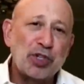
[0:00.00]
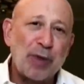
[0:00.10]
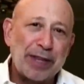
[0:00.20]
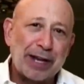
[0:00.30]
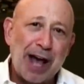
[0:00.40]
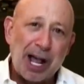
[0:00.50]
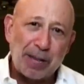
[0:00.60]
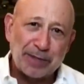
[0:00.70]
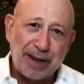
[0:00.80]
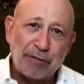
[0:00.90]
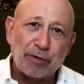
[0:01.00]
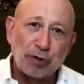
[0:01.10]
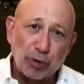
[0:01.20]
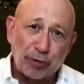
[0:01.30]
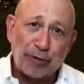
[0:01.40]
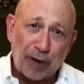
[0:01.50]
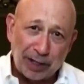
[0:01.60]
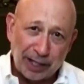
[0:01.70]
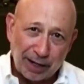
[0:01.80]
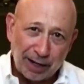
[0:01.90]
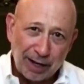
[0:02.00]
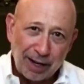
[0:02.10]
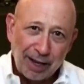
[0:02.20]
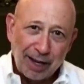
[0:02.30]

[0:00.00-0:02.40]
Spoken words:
push away the columns and have the roof fall in.